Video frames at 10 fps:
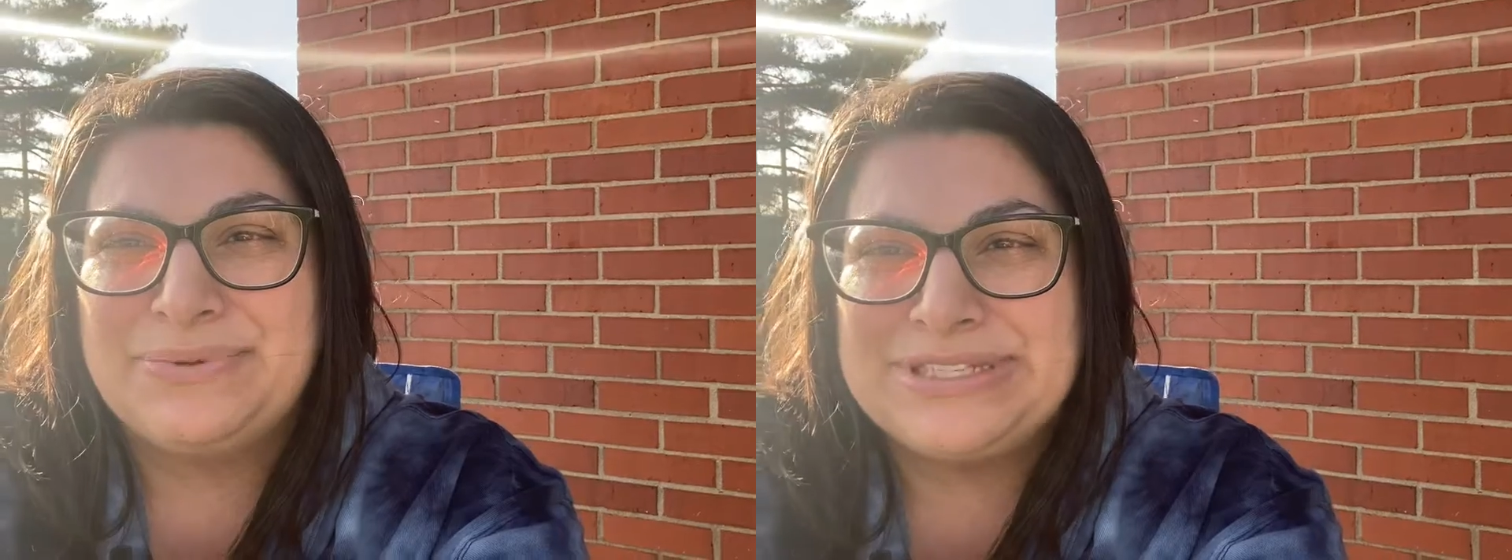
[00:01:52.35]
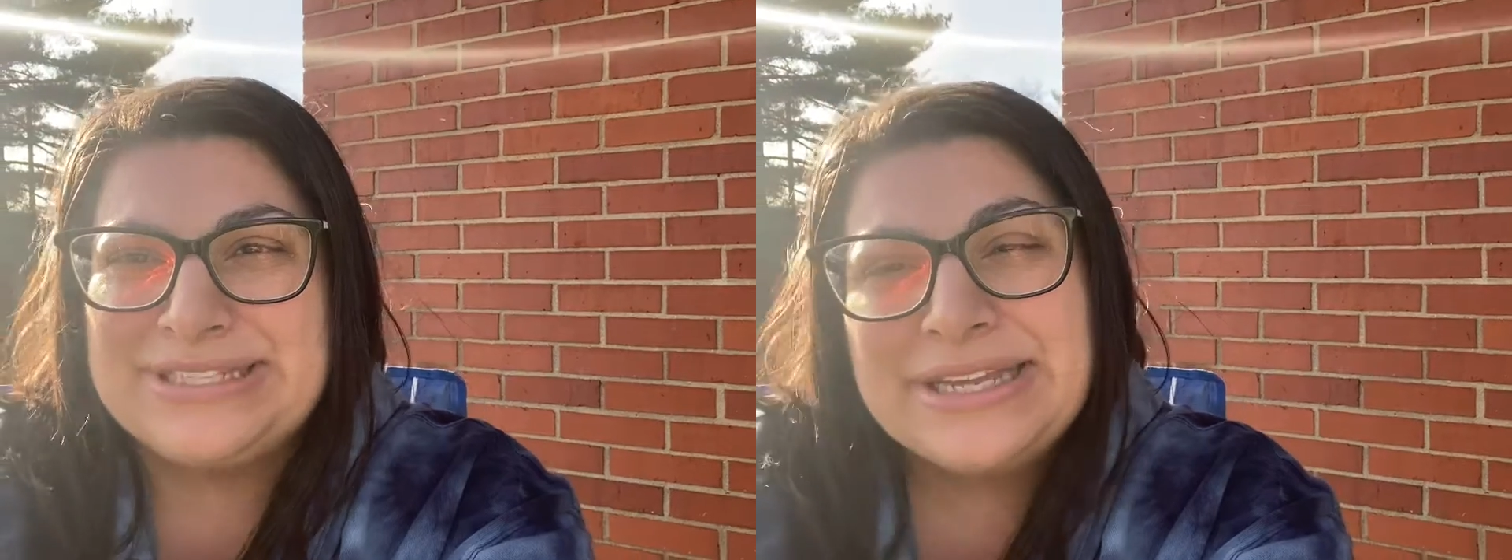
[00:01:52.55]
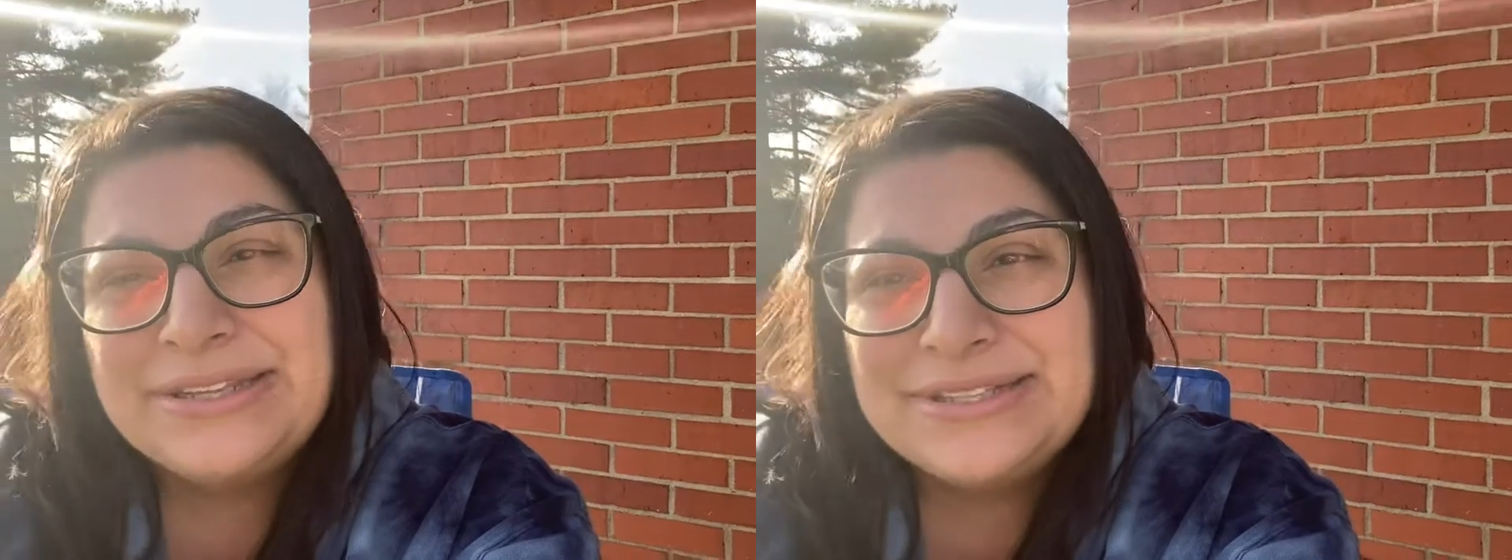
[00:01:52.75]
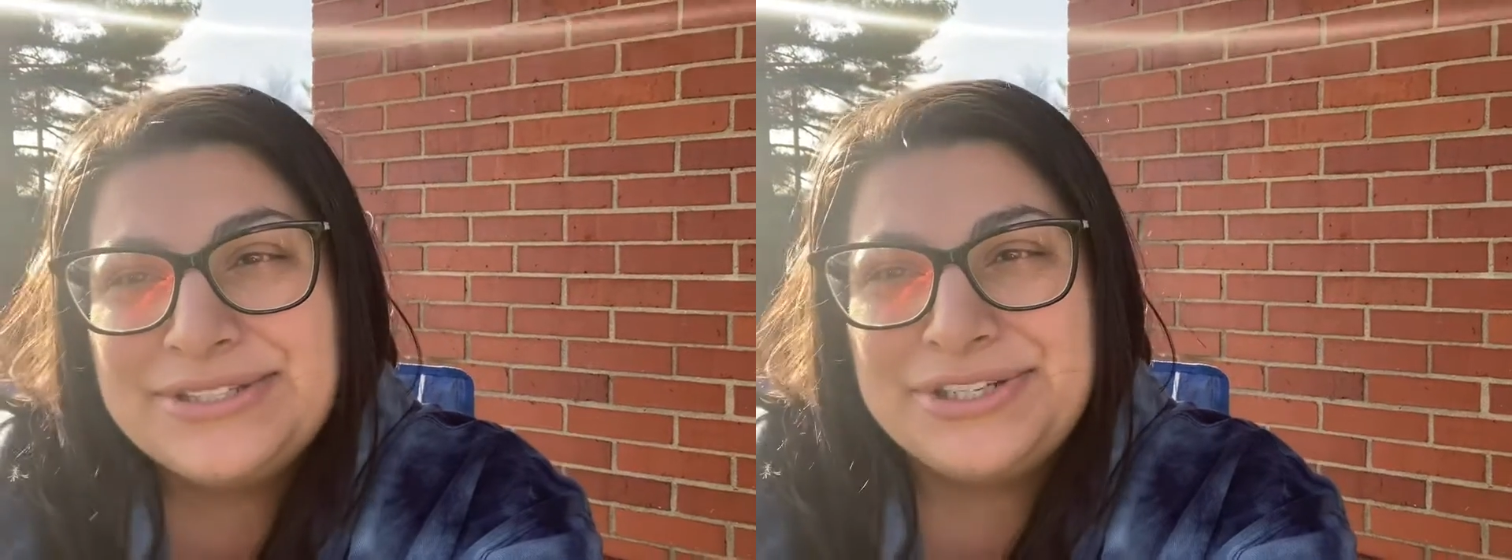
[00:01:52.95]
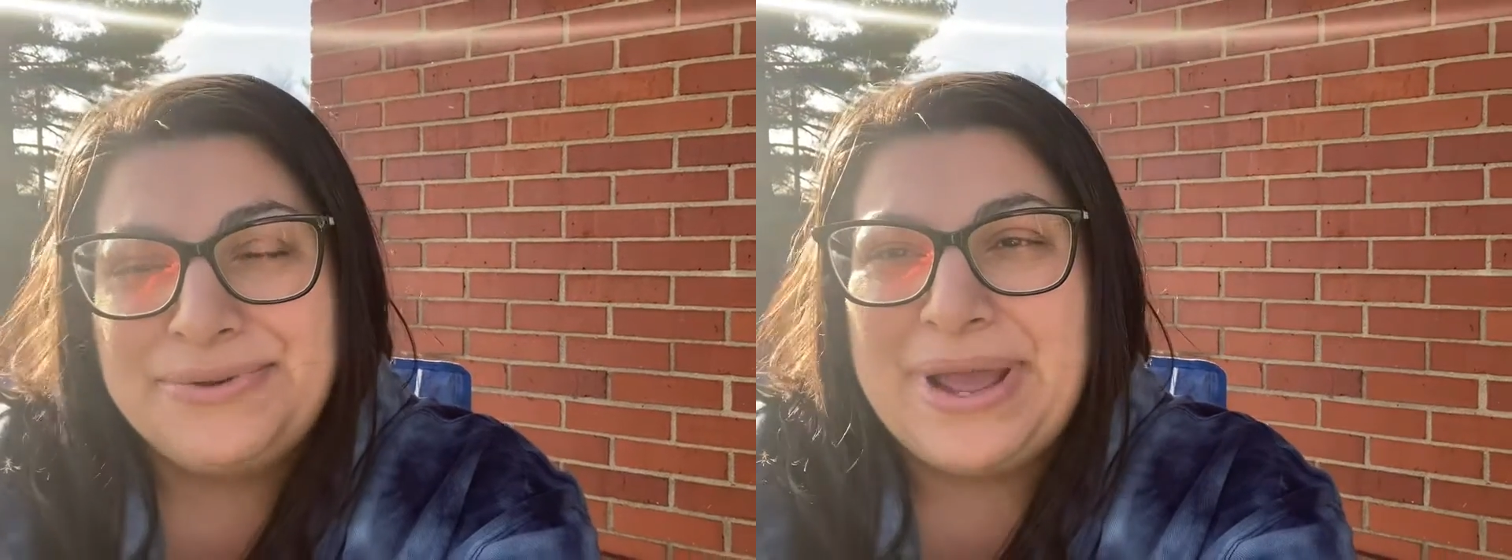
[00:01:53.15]
What skills
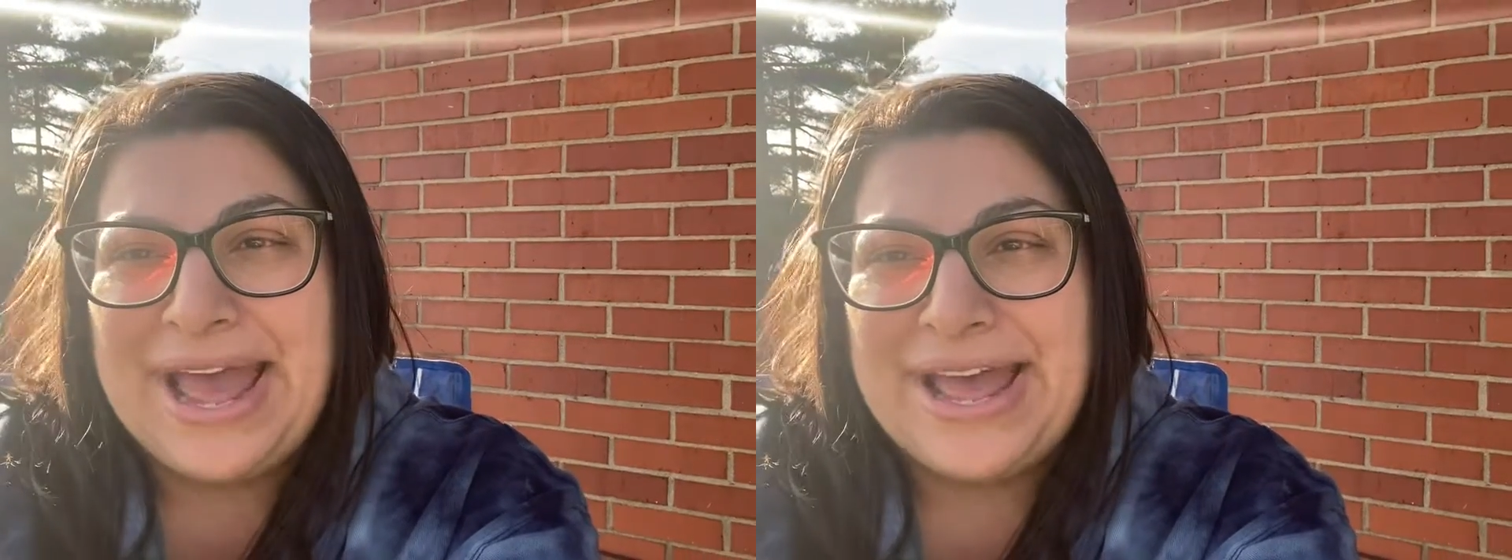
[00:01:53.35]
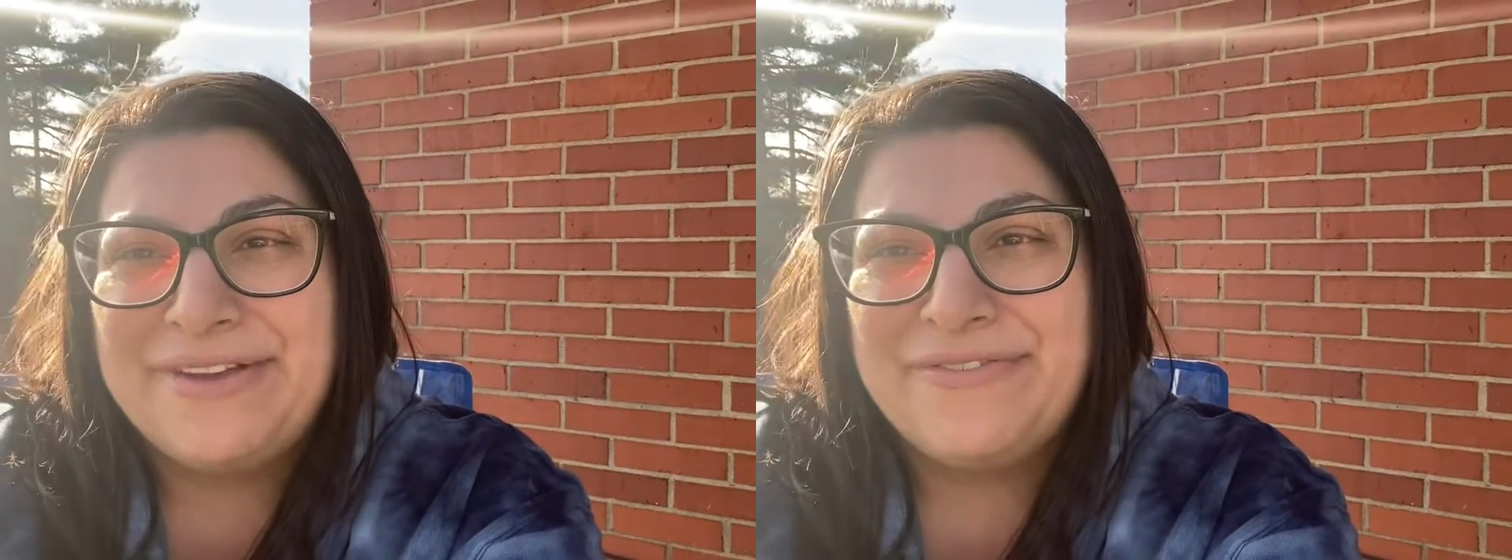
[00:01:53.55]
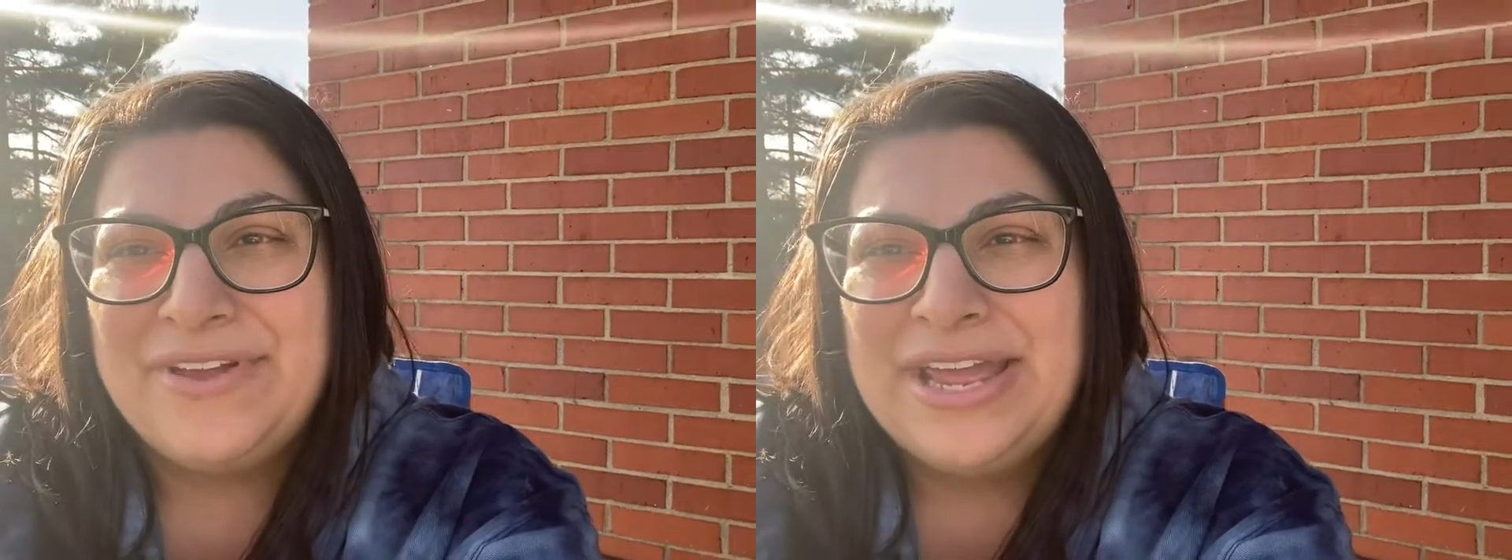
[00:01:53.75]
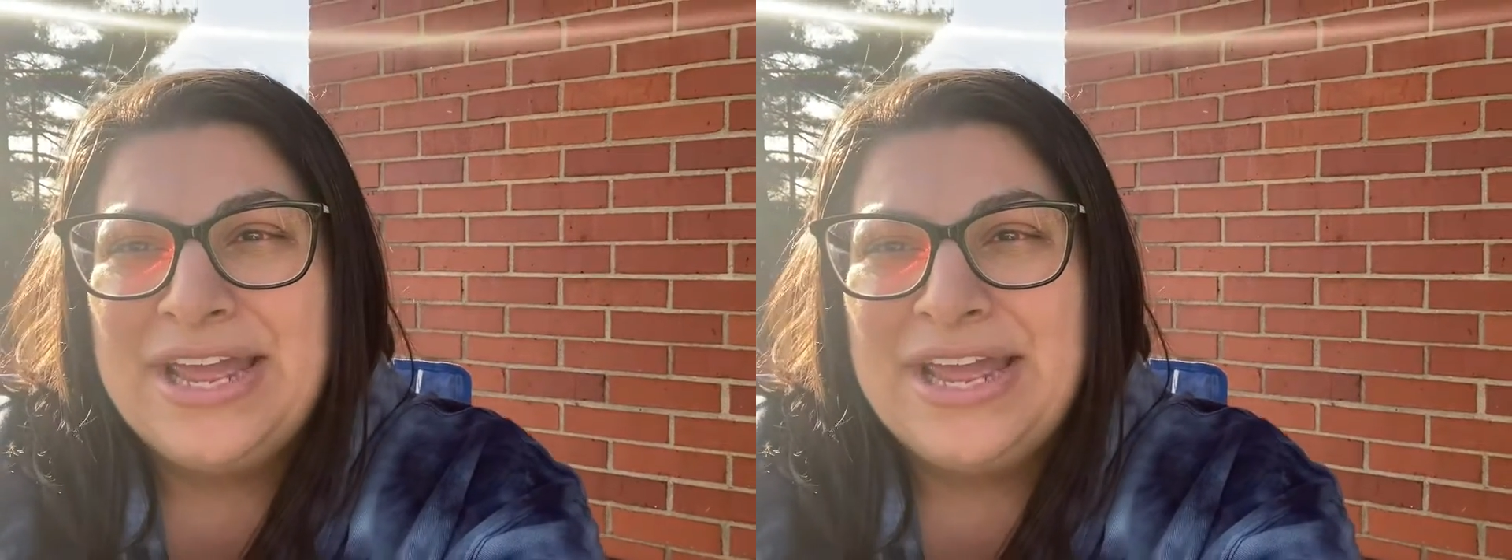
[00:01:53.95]
do you have?